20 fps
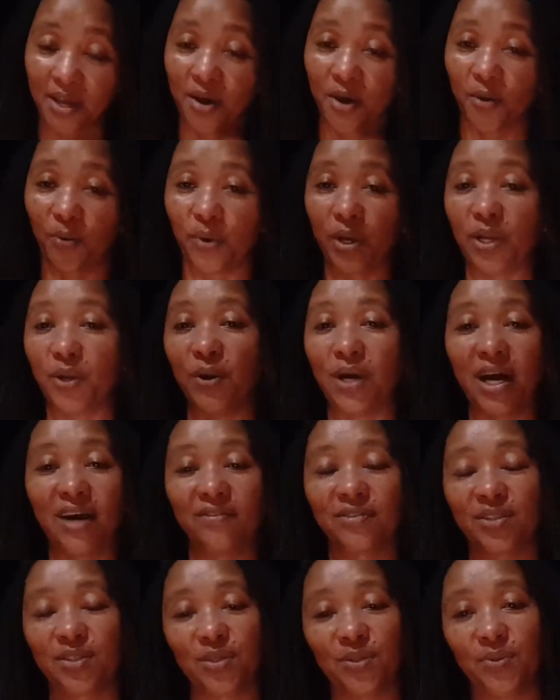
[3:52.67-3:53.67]
We don't
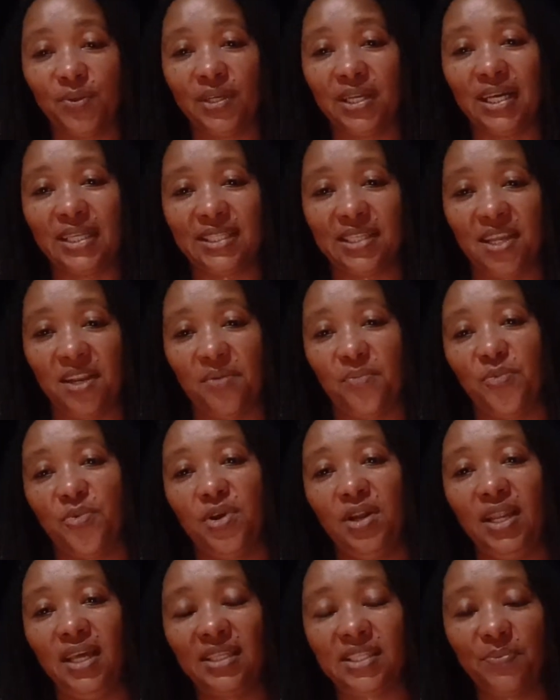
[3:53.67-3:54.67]
have to do that anymore.
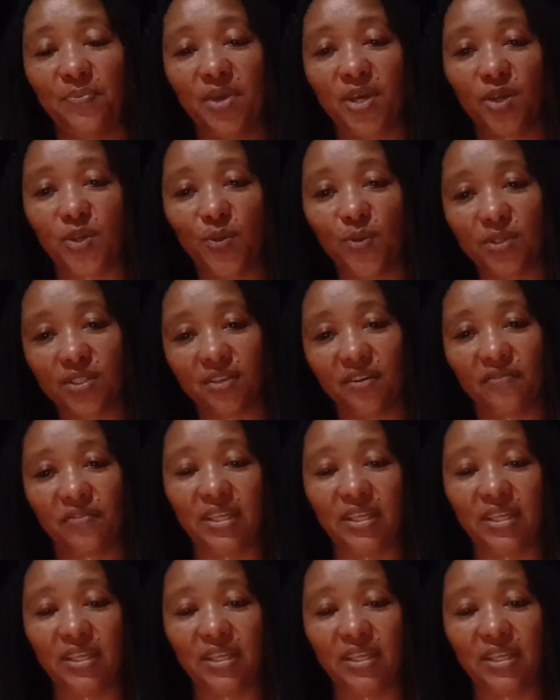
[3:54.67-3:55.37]
Let's make use of